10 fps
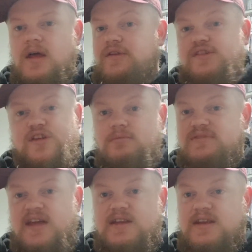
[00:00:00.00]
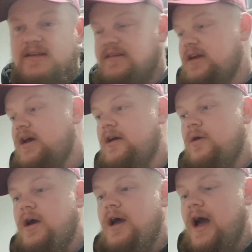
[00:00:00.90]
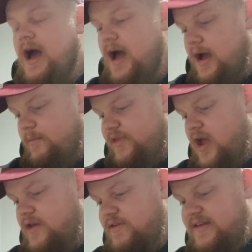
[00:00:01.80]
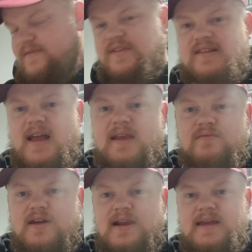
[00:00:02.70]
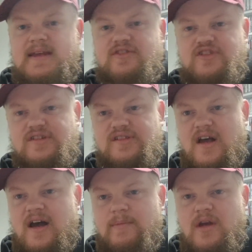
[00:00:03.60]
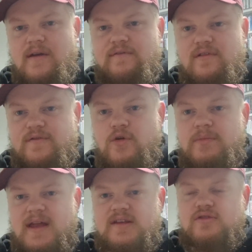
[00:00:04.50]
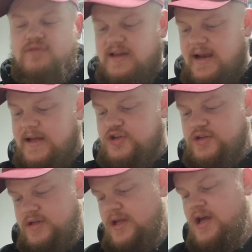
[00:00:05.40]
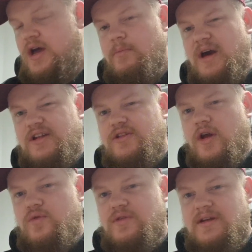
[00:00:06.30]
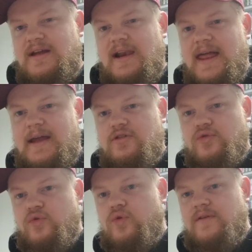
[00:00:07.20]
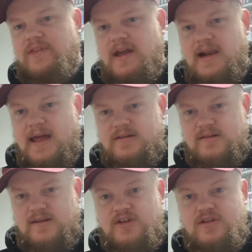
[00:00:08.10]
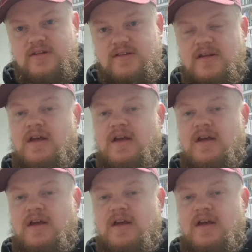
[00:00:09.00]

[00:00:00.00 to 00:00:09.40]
some 10 years ago. The only reason for selling really is just I'm going for a full PS3 collection, but I don't collect all of the collector's editions.